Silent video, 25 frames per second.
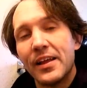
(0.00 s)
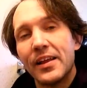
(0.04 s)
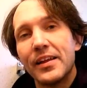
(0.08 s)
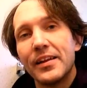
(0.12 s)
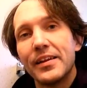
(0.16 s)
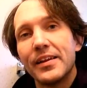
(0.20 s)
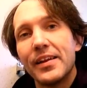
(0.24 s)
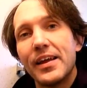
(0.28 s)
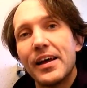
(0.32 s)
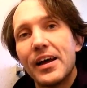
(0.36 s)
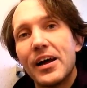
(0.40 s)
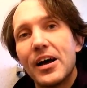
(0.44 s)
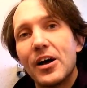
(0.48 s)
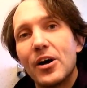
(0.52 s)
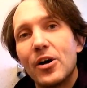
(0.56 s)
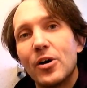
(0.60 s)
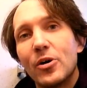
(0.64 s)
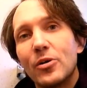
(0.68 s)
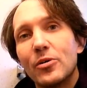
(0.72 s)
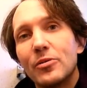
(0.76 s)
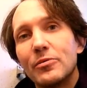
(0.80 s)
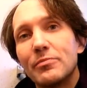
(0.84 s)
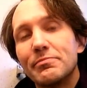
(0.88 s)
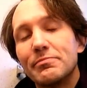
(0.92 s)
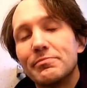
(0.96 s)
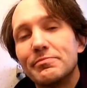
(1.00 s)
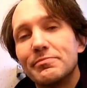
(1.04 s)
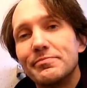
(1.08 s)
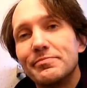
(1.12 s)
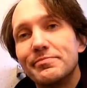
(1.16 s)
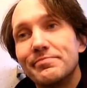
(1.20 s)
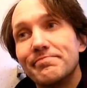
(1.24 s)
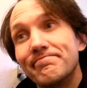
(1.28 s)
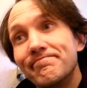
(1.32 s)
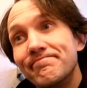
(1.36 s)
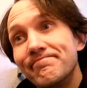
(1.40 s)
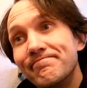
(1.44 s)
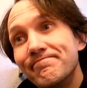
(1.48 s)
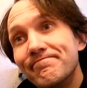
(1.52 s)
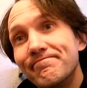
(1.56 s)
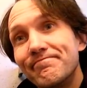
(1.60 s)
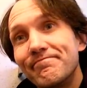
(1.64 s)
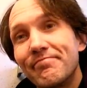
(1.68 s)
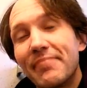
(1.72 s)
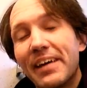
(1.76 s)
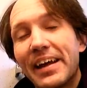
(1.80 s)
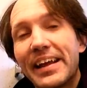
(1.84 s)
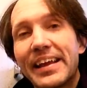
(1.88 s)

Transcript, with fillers: Now, I